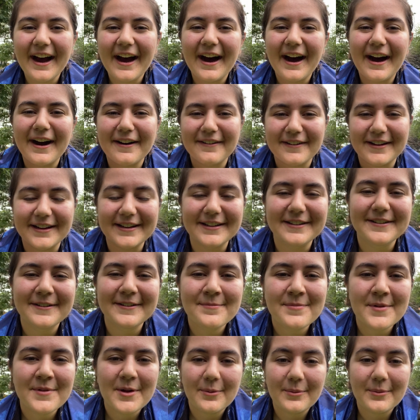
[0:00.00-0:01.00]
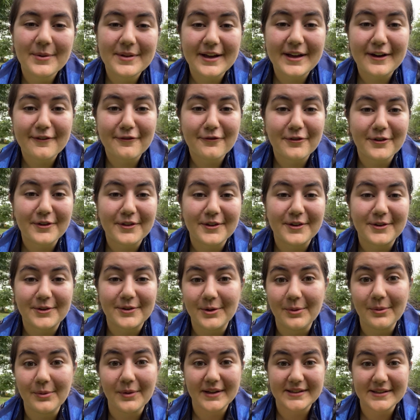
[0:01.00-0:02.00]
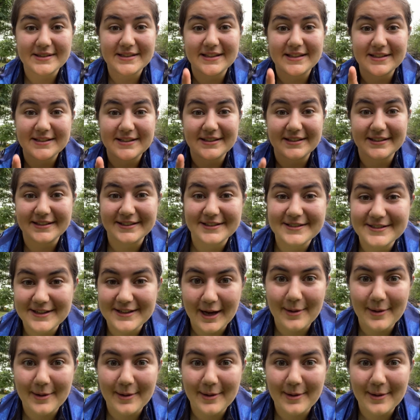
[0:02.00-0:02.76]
All right, without further ado, let's get to this.